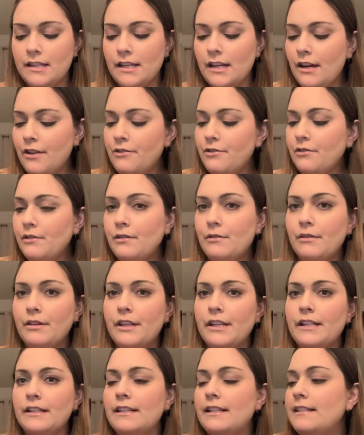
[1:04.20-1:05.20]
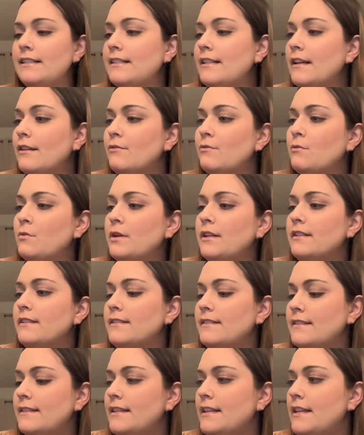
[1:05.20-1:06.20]
the other little thing they sent was
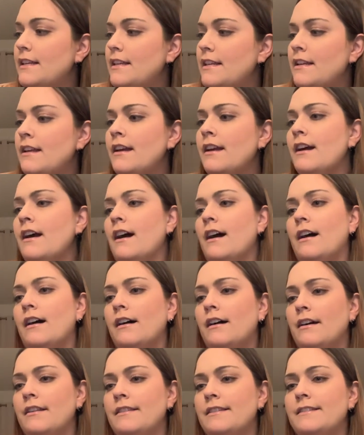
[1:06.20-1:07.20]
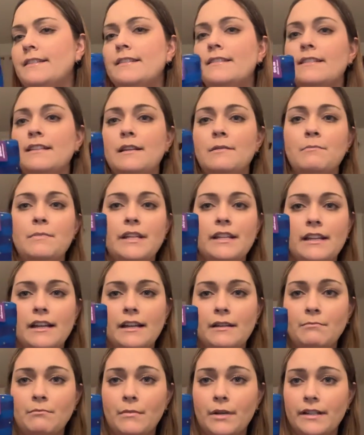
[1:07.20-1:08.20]
the, uh, this is the
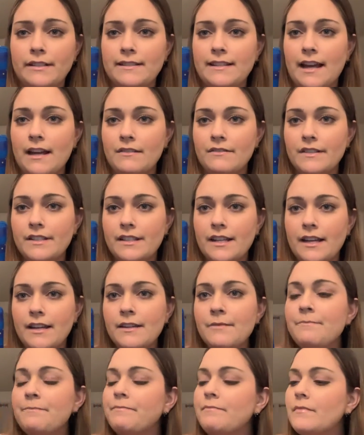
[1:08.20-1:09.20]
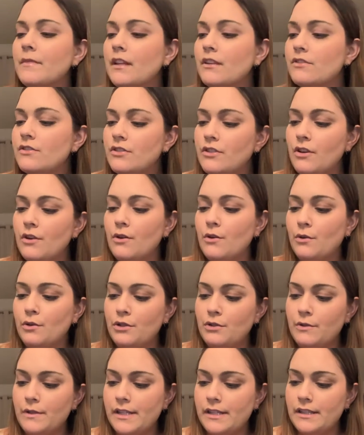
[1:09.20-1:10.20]
Midnight Must Have set. So
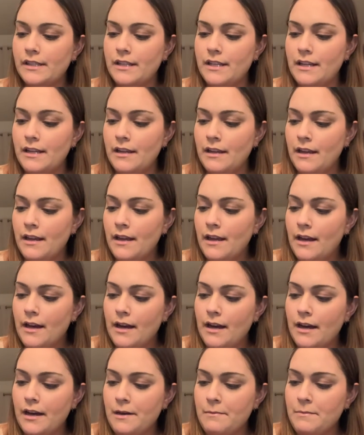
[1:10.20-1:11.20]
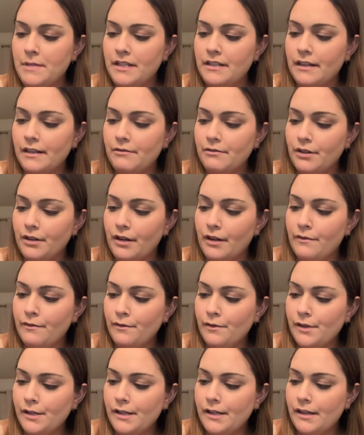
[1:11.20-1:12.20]
you get the uh, Midnight
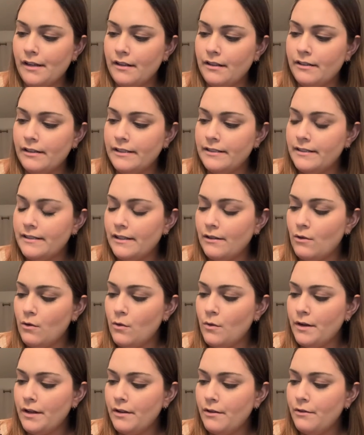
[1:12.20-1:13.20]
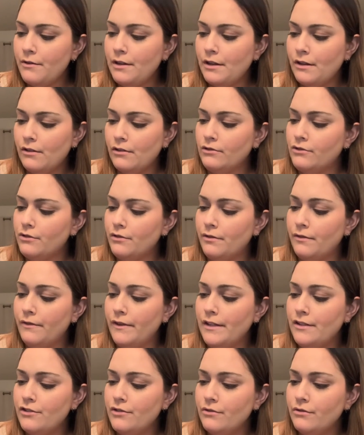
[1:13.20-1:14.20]
Recovery Cleansing Oil, the Ultra
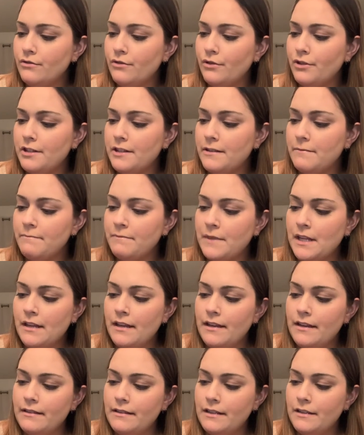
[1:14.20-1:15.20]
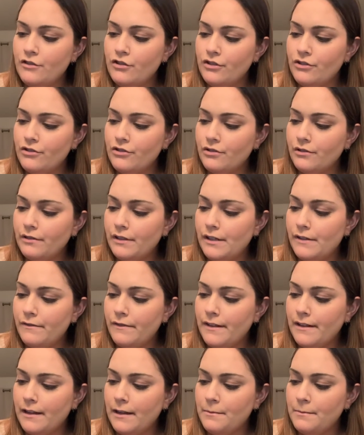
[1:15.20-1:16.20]
Facial Cream, the Ginger Leaf
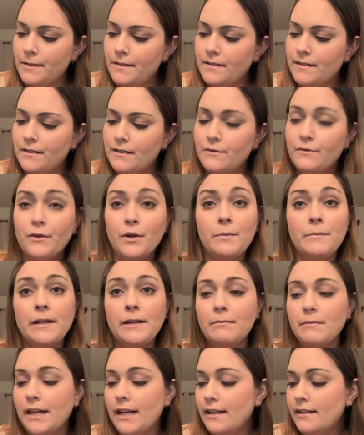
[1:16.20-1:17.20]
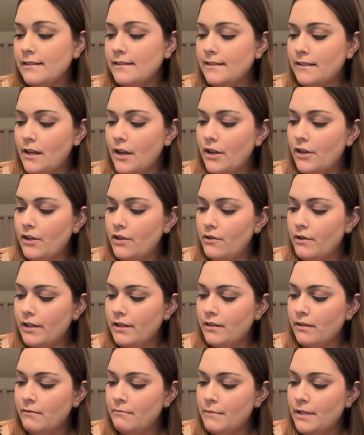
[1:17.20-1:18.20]
and Hibiscus Firming Mask. You get
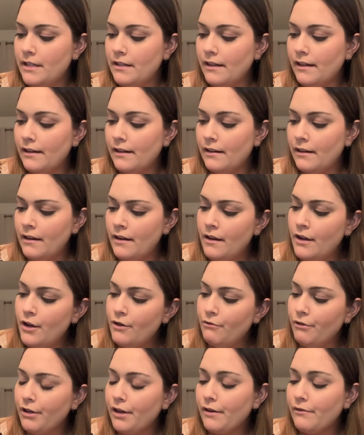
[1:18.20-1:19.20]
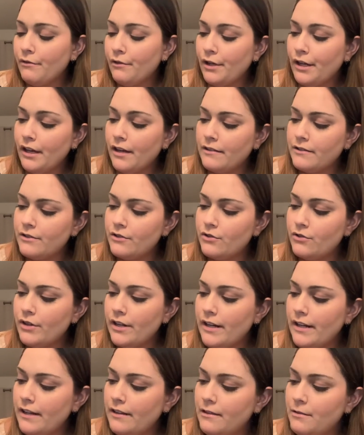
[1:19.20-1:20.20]
the Midnight Recovery
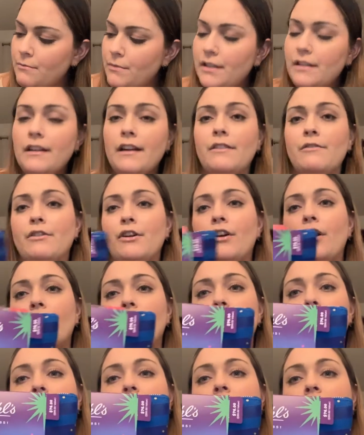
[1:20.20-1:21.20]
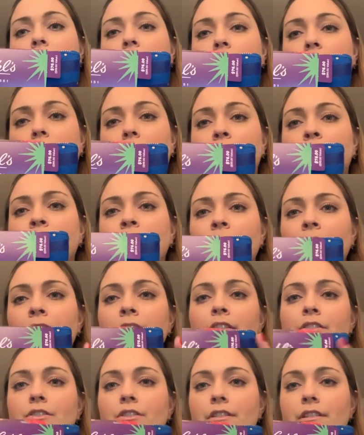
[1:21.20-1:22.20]
Concentrate and the Midnight Recovery Eye.
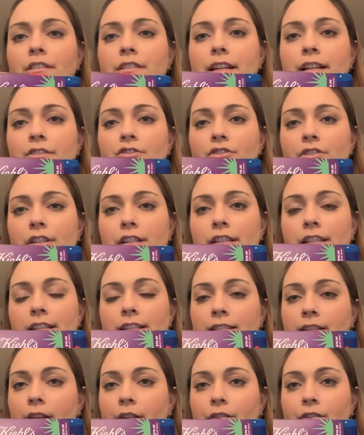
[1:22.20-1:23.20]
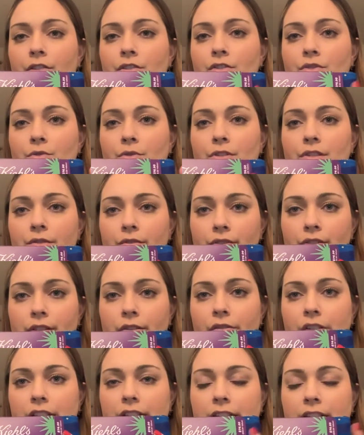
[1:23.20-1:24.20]
So this actually, they sell in the stores for
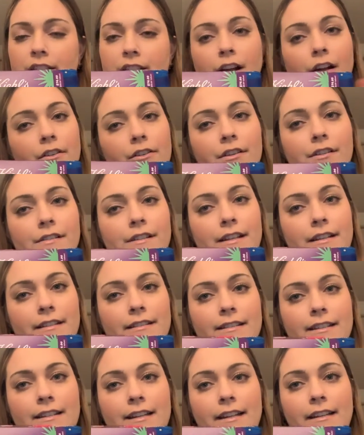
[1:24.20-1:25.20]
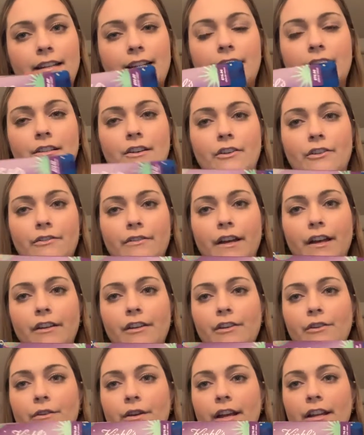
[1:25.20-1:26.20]
$76 and it's a $99
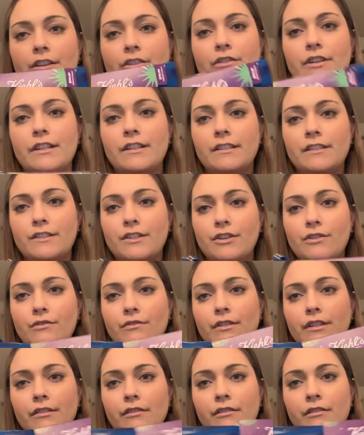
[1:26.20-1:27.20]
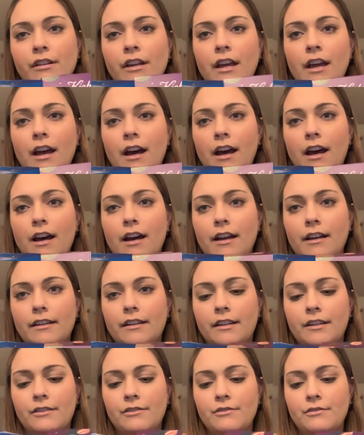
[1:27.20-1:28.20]
value. And you get this cute little uh,
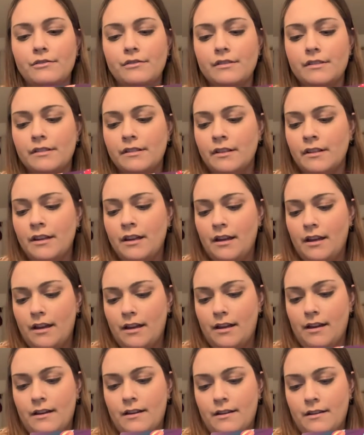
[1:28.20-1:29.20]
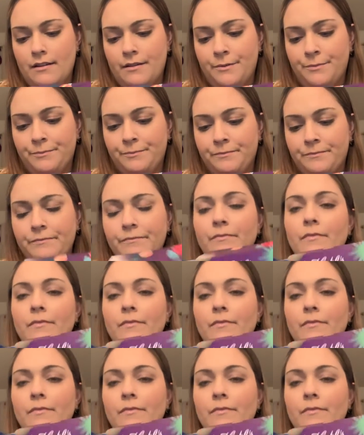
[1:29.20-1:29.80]
Kiehl's um,